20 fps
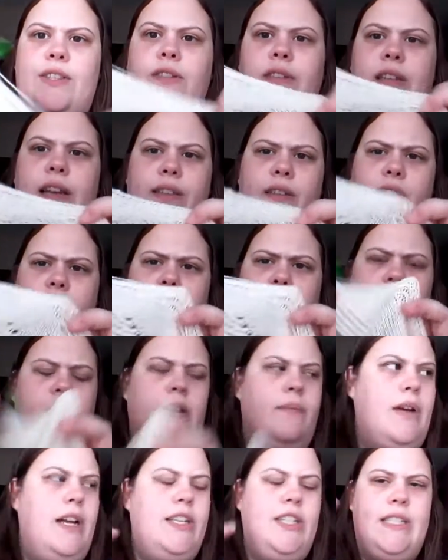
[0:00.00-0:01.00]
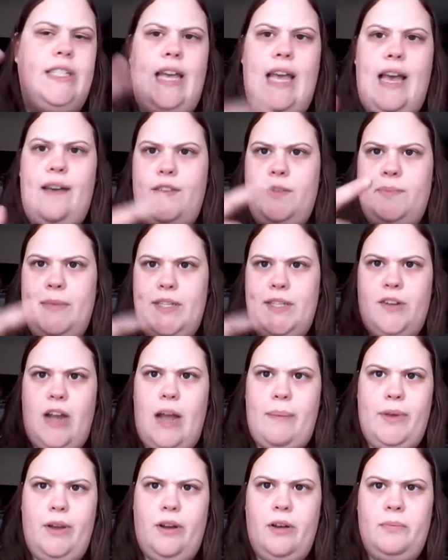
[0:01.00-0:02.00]
The only other ongoing project I have is my
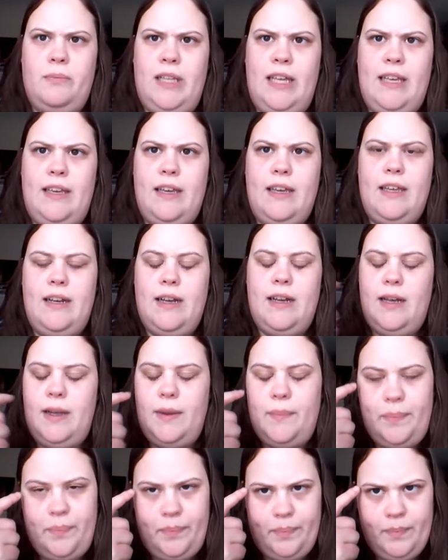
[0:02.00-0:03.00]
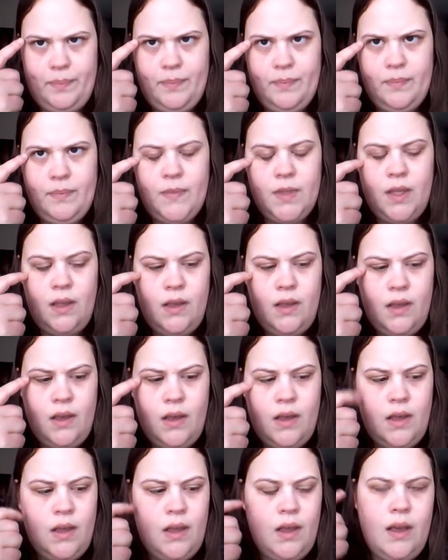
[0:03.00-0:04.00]
scrap yarn blanket.
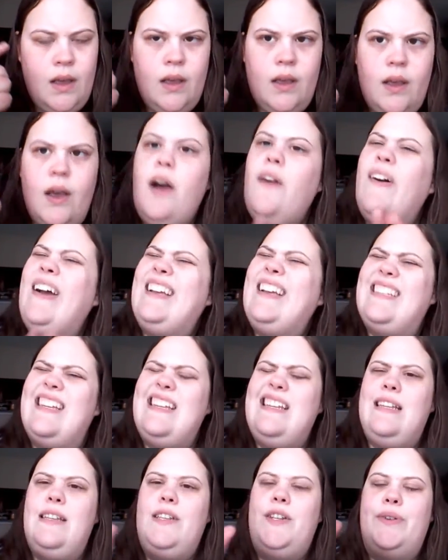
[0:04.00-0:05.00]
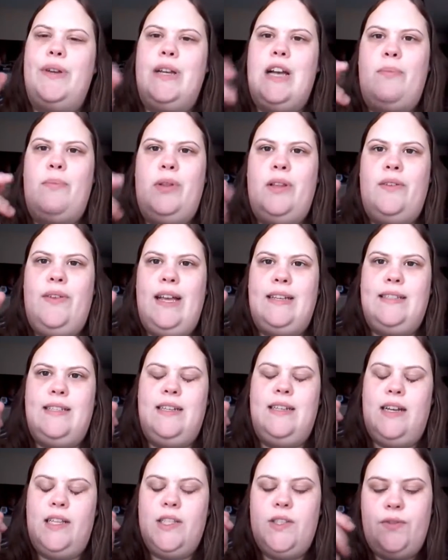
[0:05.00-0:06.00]
Oh, I guess I did do a couple of
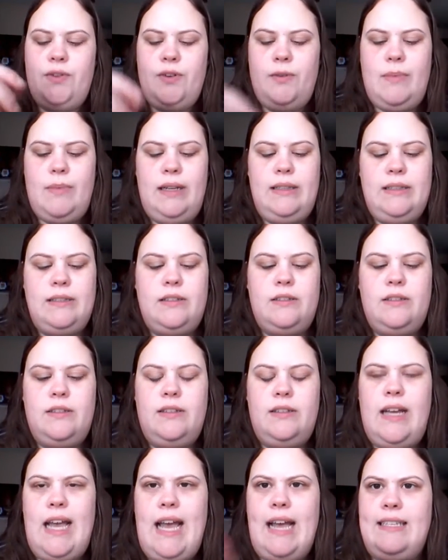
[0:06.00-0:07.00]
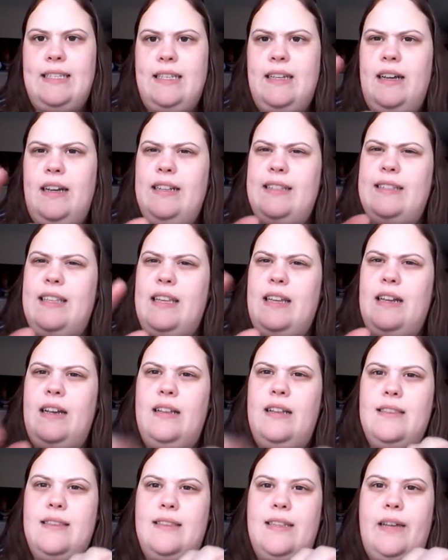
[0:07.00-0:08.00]
hexagons for my little hexagon. It's like an
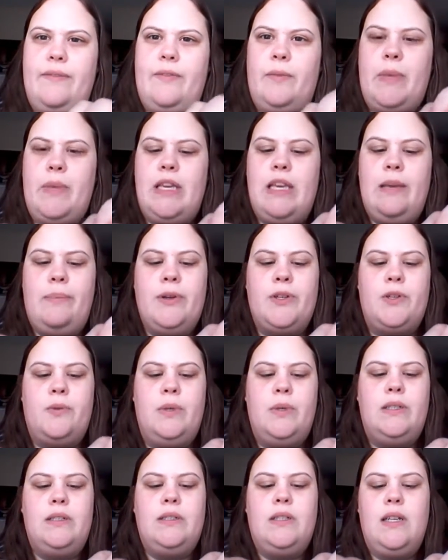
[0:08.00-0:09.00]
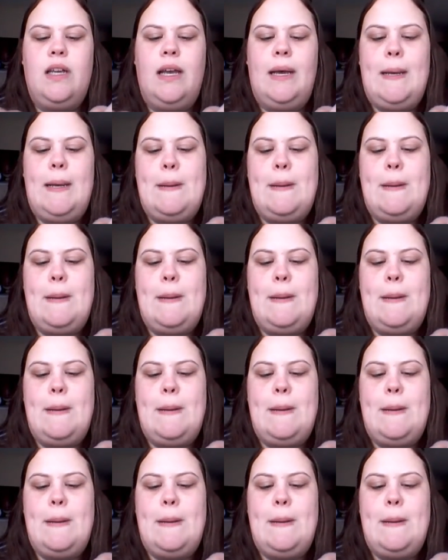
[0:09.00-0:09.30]
unstuffed beekeeper's quilt.